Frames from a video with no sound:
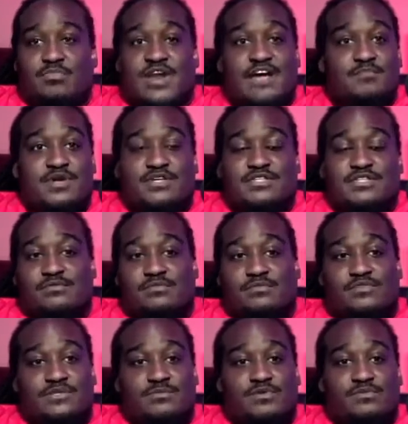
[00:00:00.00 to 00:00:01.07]
But I've met
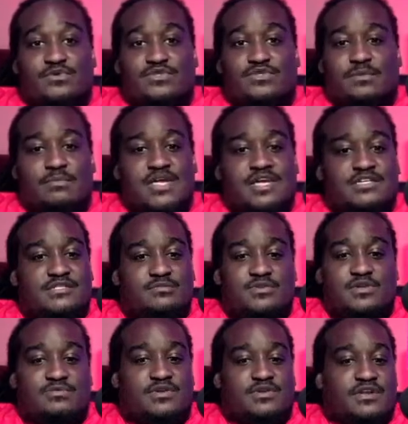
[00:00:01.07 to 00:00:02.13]
some of the most amazing
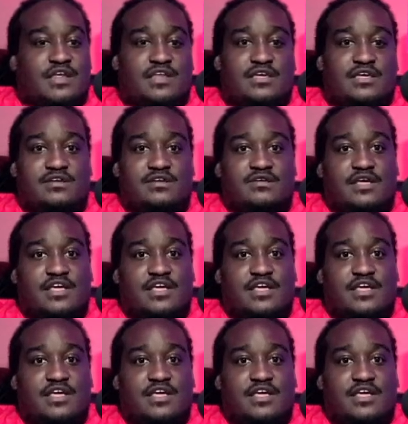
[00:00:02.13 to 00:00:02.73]
people in Atlanta.